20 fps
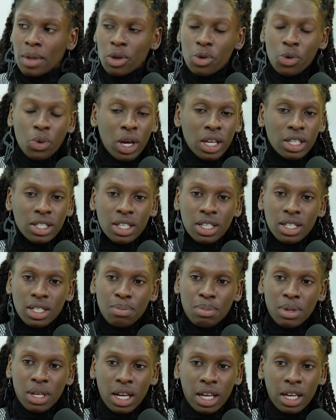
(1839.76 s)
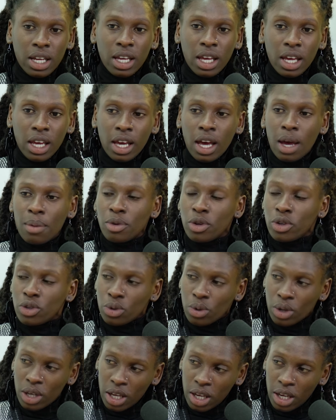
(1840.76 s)
You can just be like, hey, I'm not
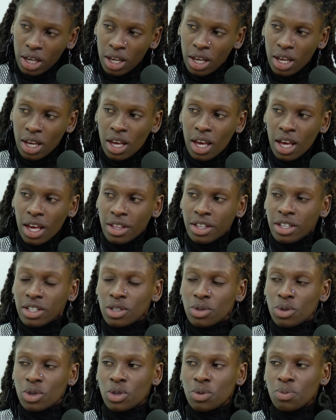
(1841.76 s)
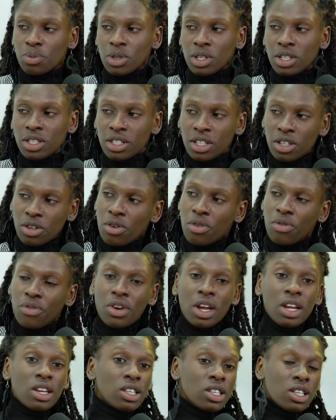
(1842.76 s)
okay. And this is what, instead of
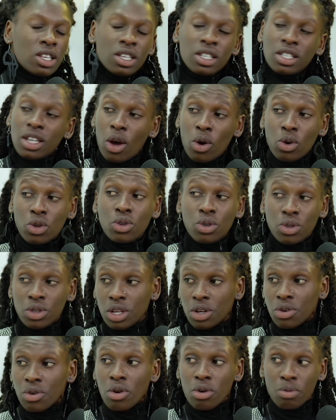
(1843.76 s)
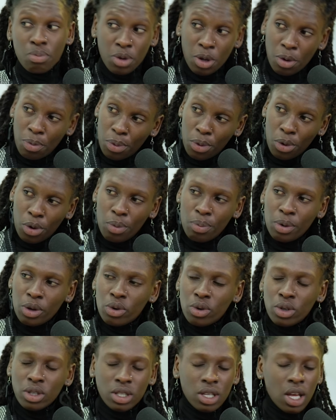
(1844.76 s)
ranting it out on the wrong people
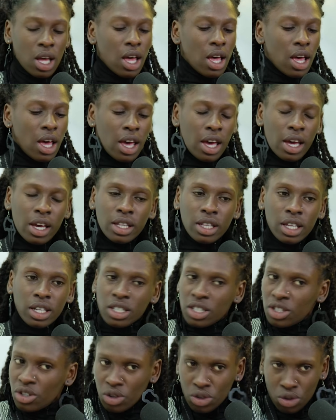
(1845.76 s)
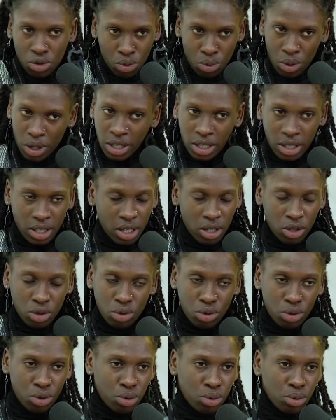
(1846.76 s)
because, hey, they did not do anything
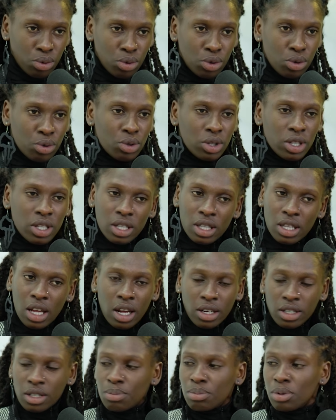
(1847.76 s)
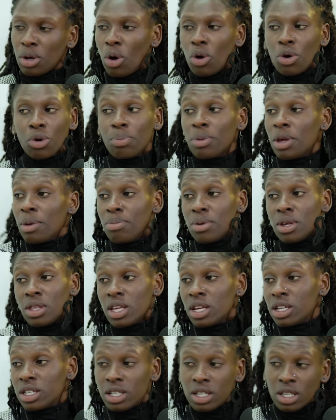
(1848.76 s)
to you. You did that. Or maybe
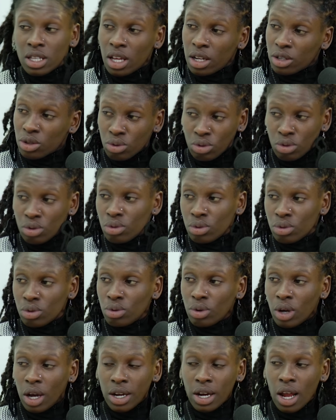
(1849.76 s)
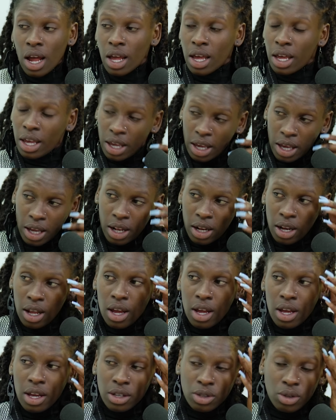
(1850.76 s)
they did that to you. You can heal.
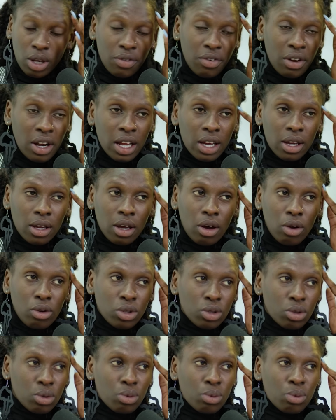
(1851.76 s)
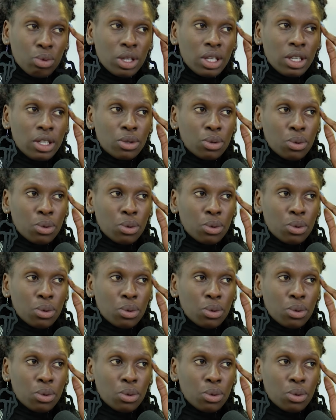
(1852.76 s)
So I feel like also we need